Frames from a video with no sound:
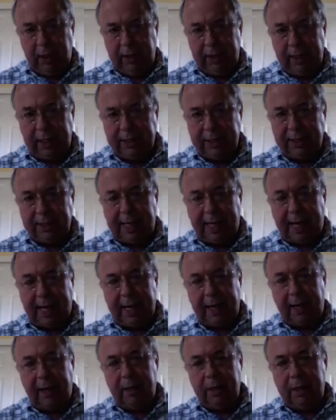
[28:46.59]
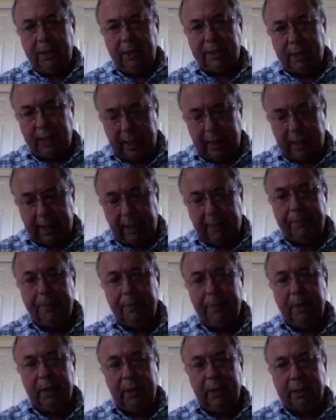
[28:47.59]
that sat up, uh, set
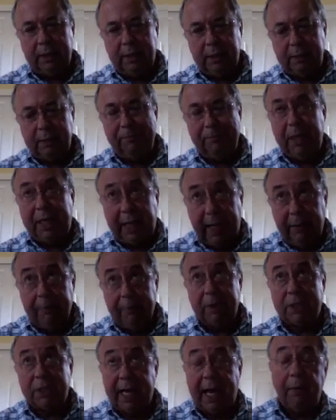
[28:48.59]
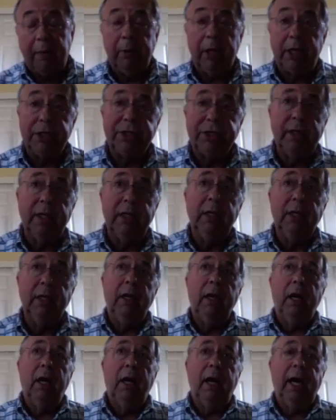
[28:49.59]
up that became established that
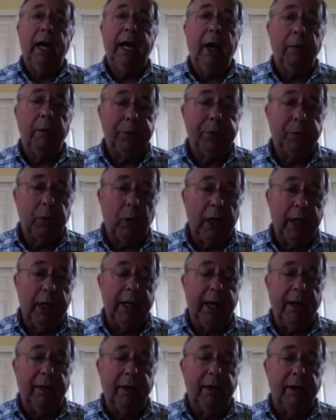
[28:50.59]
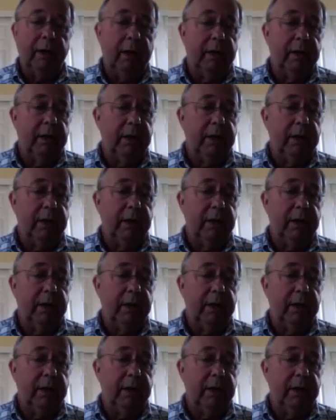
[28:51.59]
helped one another.